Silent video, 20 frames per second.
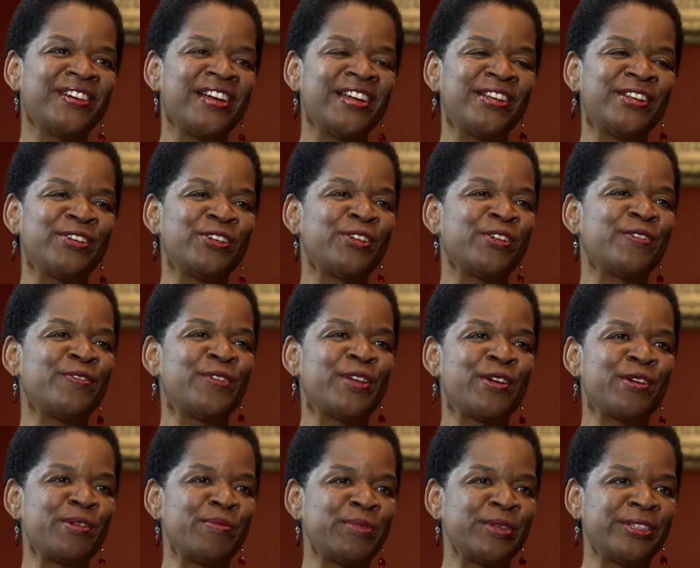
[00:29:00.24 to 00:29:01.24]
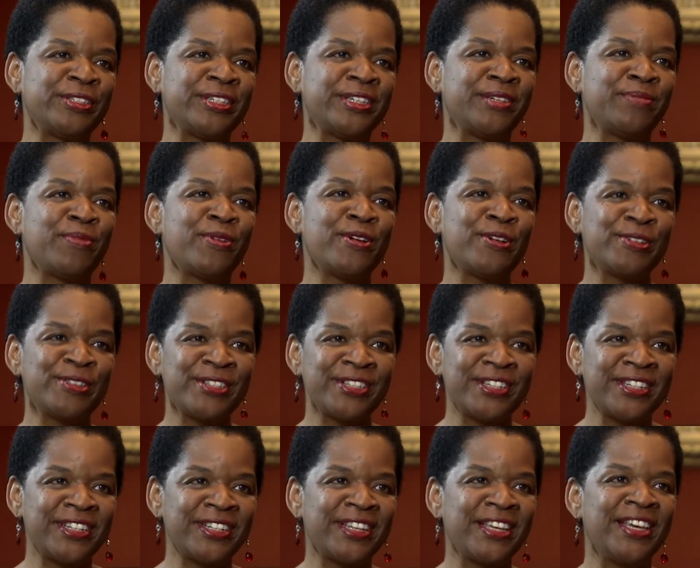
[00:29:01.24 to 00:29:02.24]
I know you're a very busy
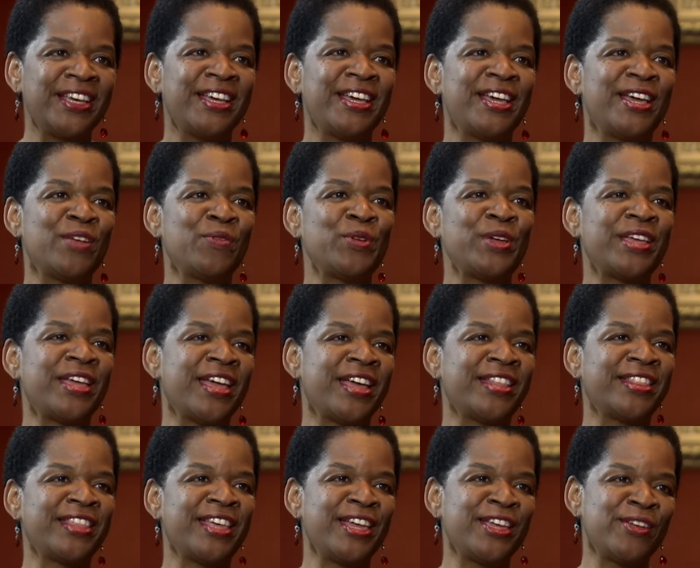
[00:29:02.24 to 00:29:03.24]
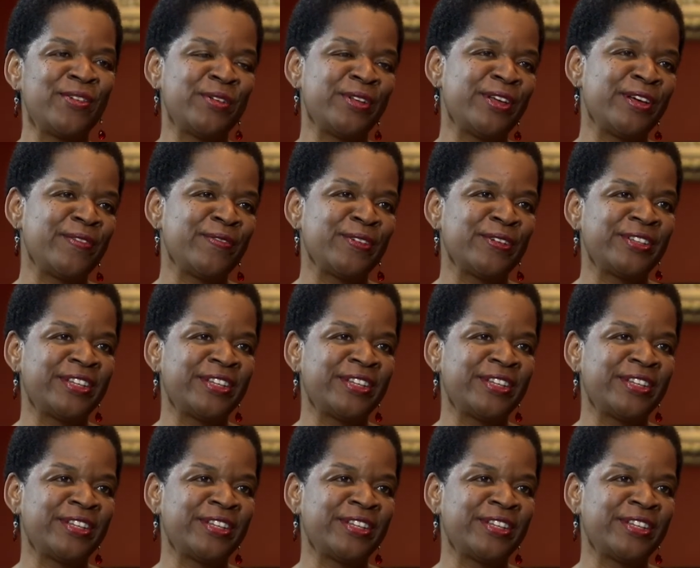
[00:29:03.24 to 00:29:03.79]
person, and we can't thank you enough for